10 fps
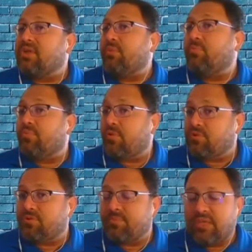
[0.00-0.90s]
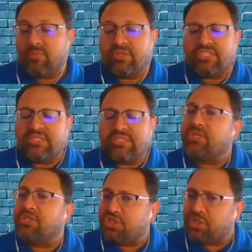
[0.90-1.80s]
approach me with some
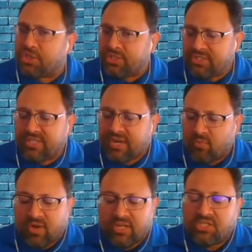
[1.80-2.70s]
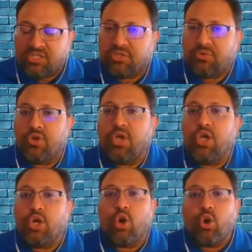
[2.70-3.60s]
concerns that I wanted to
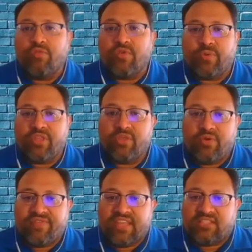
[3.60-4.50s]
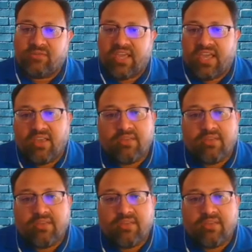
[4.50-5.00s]
go over with you, if that's okay.